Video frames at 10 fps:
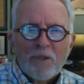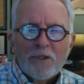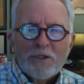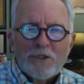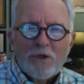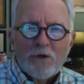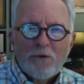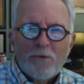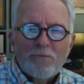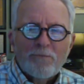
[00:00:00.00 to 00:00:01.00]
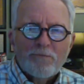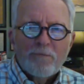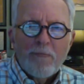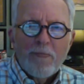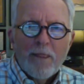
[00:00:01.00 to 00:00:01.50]
So
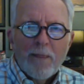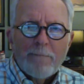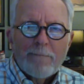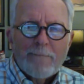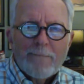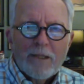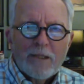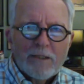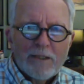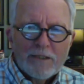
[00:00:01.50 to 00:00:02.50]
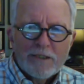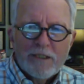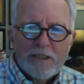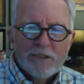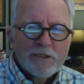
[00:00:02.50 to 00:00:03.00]
let's
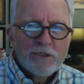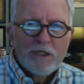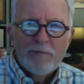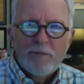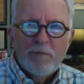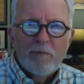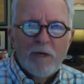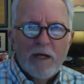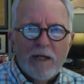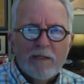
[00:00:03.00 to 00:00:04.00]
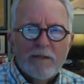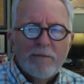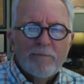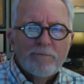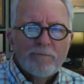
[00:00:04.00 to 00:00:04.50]
just keep in mind,
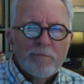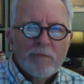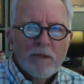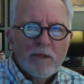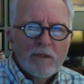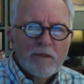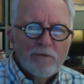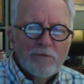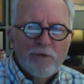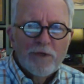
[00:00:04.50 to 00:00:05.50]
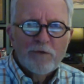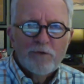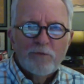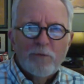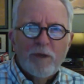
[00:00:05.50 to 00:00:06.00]

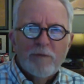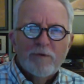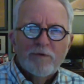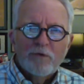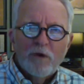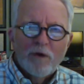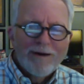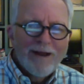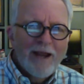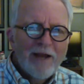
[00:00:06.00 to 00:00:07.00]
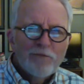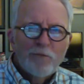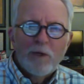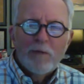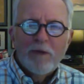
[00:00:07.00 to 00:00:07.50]
Federalist Papers are
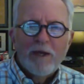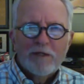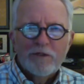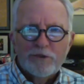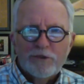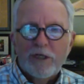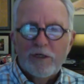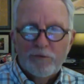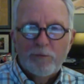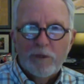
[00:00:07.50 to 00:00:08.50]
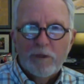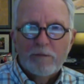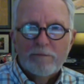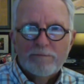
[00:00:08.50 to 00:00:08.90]
halfway back to Shakespeare.